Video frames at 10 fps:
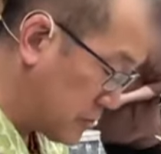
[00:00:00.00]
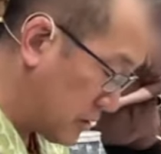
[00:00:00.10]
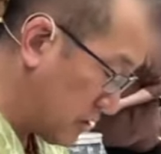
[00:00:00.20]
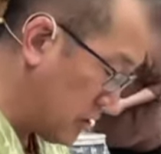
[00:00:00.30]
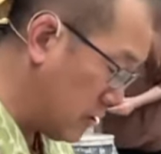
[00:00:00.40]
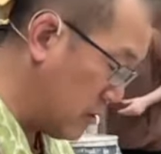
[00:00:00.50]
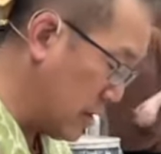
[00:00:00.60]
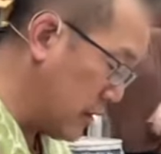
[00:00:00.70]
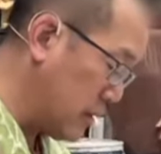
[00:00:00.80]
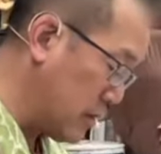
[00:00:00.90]
So, and
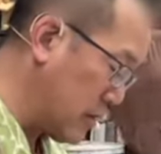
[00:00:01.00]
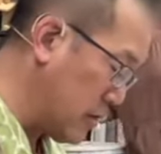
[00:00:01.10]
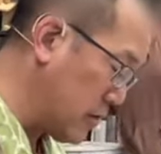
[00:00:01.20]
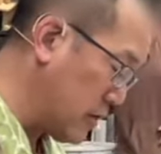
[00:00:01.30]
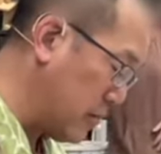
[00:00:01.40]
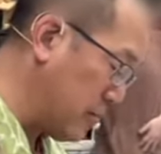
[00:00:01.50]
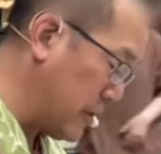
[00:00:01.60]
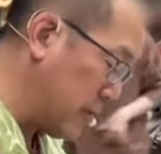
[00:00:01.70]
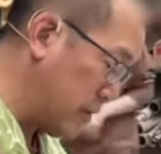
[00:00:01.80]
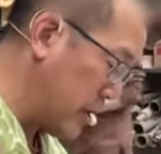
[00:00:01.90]
then there's some
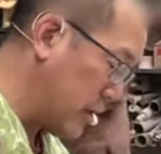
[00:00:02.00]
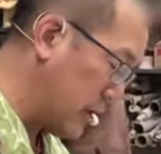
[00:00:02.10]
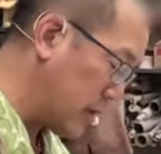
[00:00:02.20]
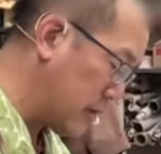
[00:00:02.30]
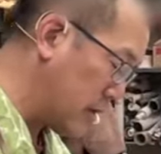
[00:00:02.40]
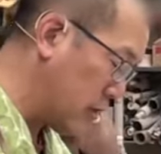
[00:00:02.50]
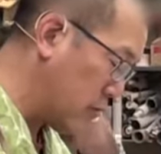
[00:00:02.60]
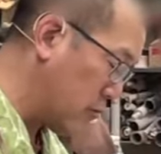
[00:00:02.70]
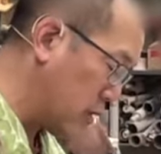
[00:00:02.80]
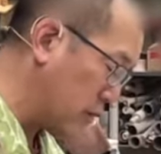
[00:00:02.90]
people that, yes, they
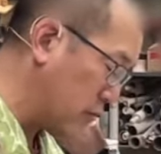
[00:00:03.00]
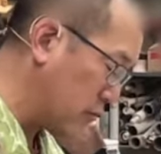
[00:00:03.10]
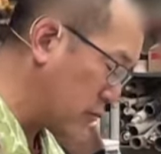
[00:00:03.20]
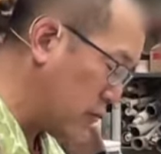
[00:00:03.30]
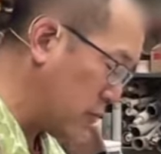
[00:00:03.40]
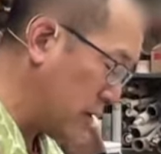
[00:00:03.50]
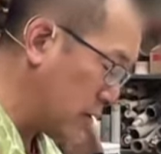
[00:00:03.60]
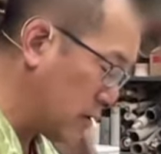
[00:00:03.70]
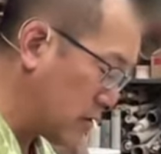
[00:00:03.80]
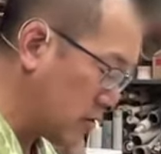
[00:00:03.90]
don't want to use
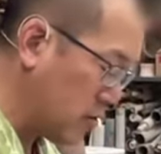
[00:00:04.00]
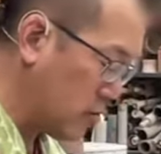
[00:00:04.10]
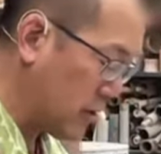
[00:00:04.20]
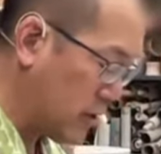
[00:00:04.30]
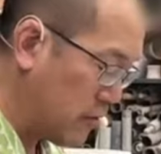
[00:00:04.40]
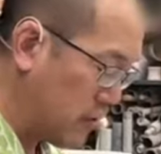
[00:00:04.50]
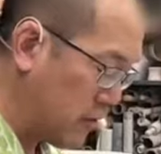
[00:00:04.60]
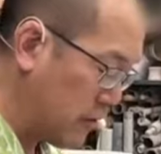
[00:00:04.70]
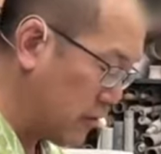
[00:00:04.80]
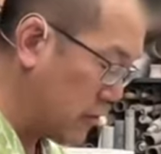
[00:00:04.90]
goopiness or whatever,
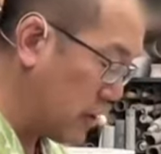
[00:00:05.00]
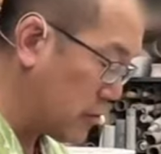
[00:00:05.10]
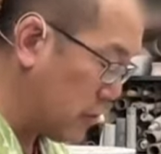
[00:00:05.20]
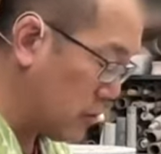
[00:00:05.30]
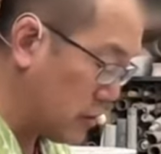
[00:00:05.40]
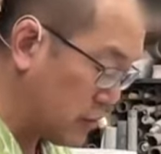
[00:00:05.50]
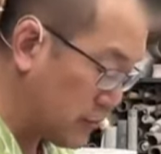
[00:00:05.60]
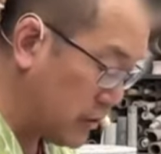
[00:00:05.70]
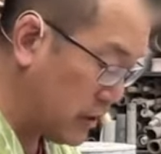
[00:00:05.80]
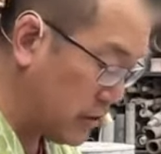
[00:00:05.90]
and they're great throwers,
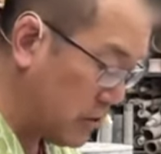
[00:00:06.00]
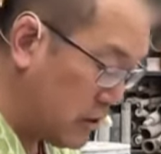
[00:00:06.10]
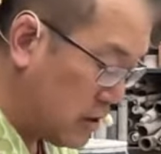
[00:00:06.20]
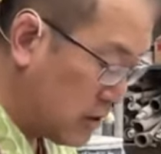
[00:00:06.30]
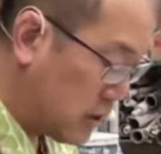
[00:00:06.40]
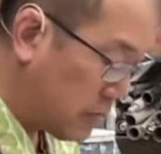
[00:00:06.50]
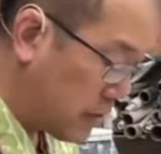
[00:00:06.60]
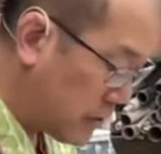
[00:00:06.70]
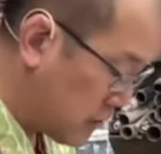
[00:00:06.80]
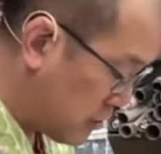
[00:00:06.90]
right? I'm
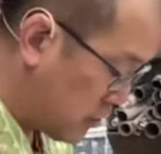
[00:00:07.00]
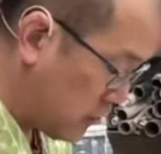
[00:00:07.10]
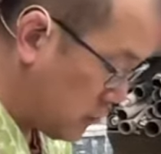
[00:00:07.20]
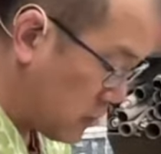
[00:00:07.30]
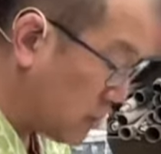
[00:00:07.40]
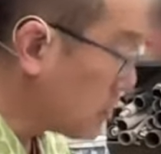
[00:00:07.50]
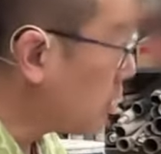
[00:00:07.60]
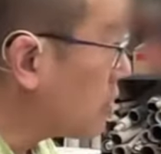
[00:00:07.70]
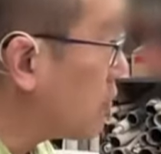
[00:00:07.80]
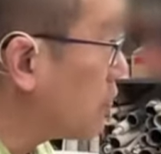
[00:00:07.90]
not going to argue with them.
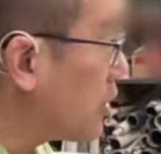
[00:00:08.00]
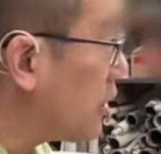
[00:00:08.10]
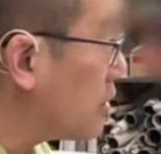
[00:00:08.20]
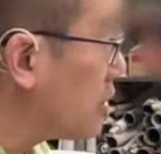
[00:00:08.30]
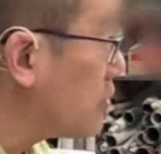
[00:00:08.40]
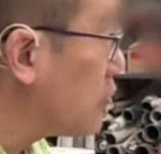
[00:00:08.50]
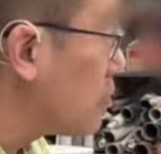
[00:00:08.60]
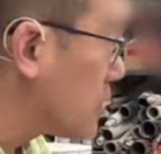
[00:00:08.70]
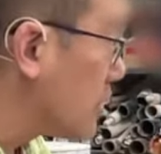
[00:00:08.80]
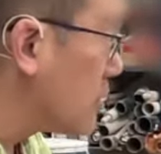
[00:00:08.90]
They, if they got, they do
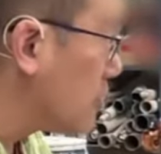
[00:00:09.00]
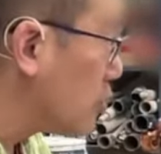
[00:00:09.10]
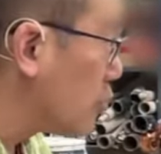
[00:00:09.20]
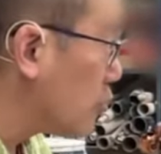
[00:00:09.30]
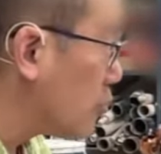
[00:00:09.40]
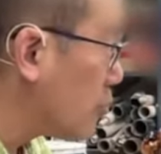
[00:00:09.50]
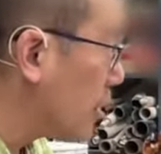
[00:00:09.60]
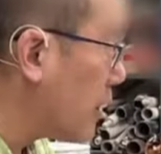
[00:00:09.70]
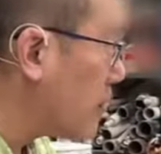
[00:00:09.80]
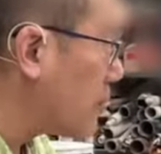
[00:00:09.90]
what they need to do,
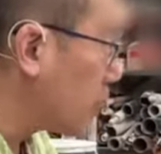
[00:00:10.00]
right?